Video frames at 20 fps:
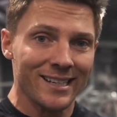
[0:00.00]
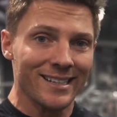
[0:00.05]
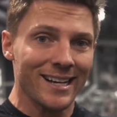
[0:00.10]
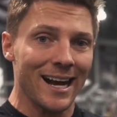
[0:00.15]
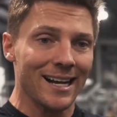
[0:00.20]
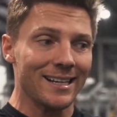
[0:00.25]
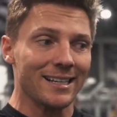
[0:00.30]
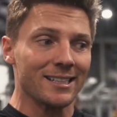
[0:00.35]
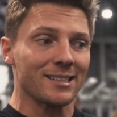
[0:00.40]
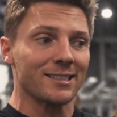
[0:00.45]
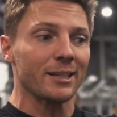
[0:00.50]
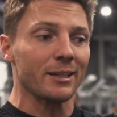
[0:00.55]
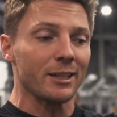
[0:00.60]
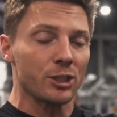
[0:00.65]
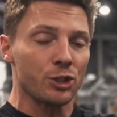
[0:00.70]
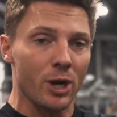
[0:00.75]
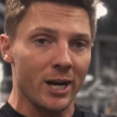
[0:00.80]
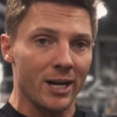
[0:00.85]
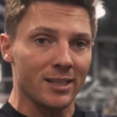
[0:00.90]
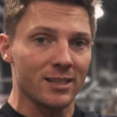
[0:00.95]
Not
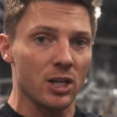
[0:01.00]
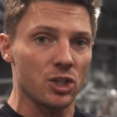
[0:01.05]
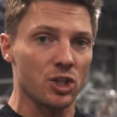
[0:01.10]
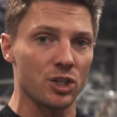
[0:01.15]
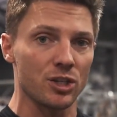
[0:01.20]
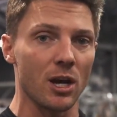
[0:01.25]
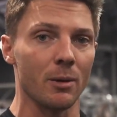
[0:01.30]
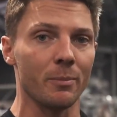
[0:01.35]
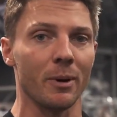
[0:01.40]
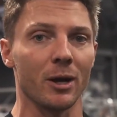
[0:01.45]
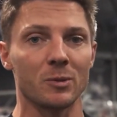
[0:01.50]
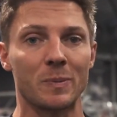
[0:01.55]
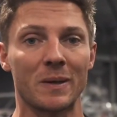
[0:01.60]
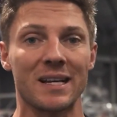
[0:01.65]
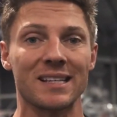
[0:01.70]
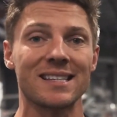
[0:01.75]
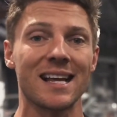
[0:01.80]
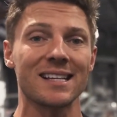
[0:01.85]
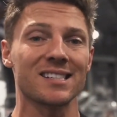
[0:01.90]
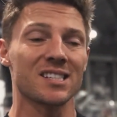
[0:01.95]
necessarily trying to touch the dumbbells
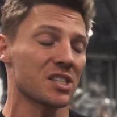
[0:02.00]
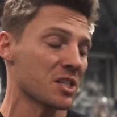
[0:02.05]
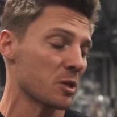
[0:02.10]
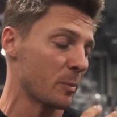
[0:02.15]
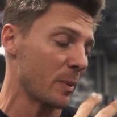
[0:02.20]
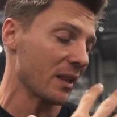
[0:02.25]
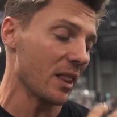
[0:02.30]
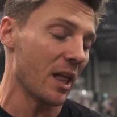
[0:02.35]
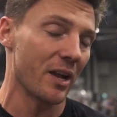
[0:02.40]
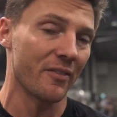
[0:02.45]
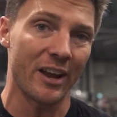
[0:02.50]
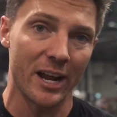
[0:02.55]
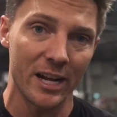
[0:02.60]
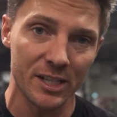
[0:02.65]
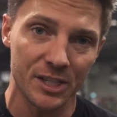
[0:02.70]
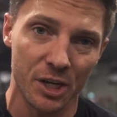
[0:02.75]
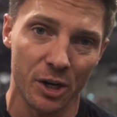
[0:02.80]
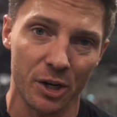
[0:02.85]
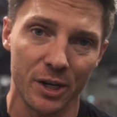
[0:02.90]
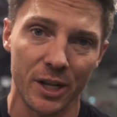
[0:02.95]
because that's just gonna be a lot of
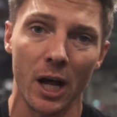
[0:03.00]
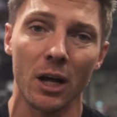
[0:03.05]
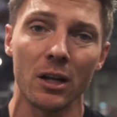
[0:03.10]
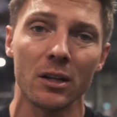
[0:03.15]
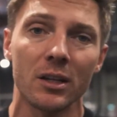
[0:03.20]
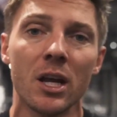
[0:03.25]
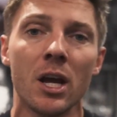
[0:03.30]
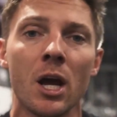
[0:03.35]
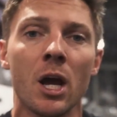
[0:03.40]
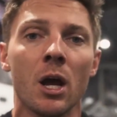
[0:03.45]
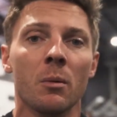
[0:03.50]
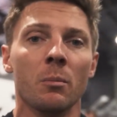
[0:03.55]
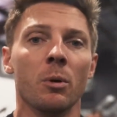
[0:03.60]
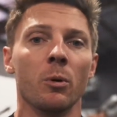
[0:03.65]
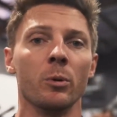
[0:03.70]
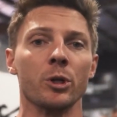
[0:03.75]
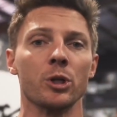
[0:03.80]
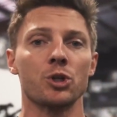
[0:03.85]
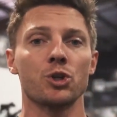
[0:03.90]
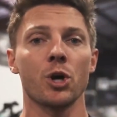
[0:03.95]
anterior delt,
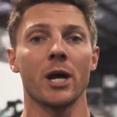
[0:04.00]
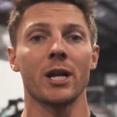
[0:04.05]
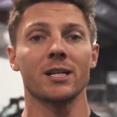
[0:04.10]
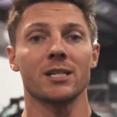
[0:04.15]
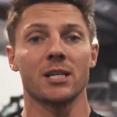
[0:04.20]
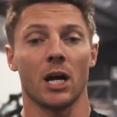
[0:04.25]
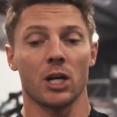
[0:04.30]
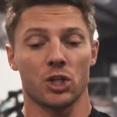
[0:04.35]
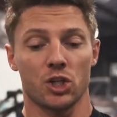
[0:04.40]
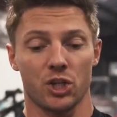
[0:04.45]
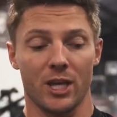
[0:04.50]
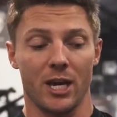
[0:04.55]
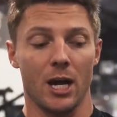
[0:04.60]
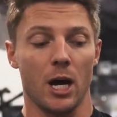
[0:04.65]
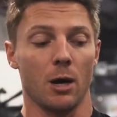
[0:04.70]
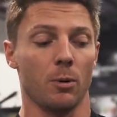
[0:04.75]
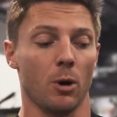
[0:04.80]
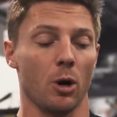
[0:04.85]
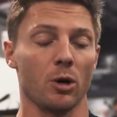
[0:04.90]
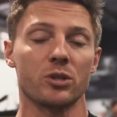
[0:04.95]
but when you try to touch the
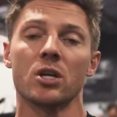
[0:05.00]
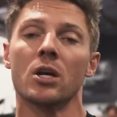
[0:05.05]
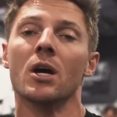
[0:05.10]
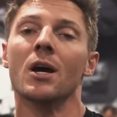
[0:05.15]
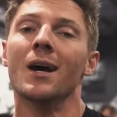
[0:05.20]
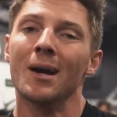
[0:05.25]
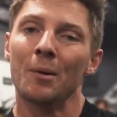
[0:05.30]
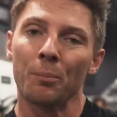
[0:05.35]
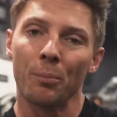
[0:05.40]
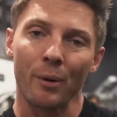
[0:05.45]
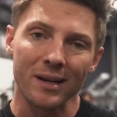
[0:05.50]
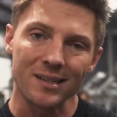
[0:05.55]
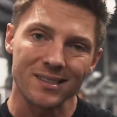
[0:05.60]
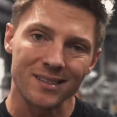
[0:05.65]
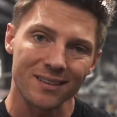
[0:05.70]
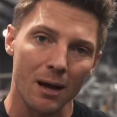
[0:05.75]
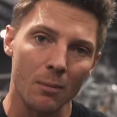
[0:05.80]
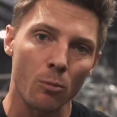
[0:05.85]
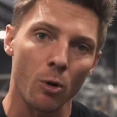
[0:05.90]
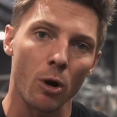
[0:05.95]
elbows, brings
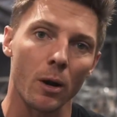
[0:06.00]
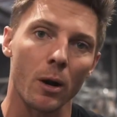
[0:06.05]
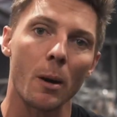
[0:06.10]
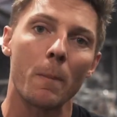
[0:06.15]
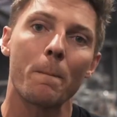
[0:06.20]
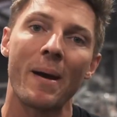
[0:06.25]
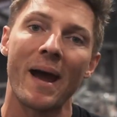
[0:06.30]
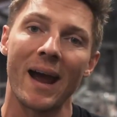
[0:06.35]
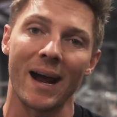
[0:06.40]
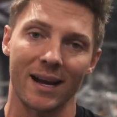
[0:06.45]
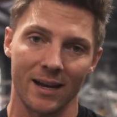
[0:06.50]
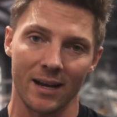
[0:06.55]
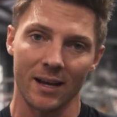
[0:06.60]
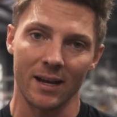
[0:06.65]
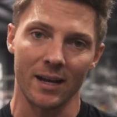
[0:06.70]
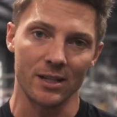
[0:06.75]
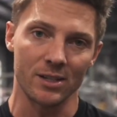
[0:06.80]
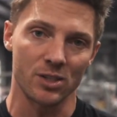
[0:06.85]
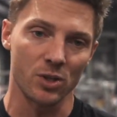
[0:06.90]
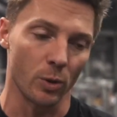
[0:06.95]
a lot more pec
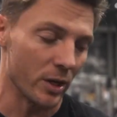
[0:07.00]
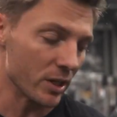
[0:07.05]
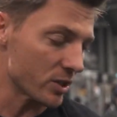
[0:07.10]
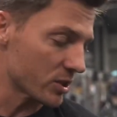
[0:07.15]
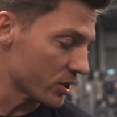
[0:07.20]
into it.